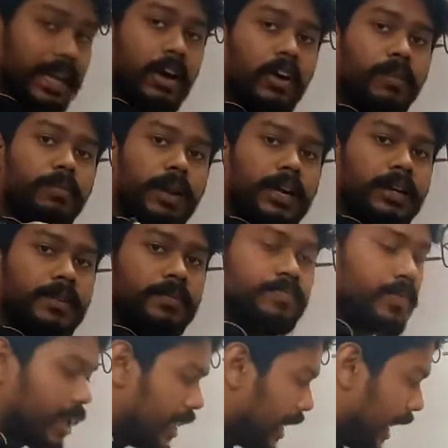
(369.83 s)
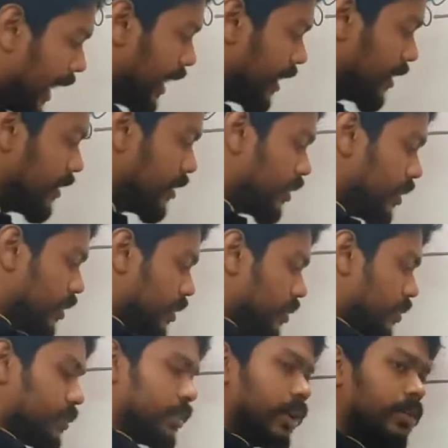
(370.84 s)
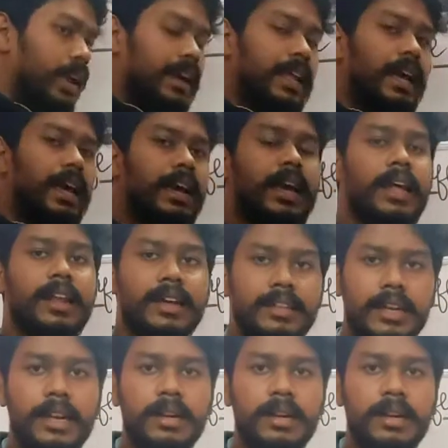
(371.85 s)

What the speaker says: in our blood and they will attack another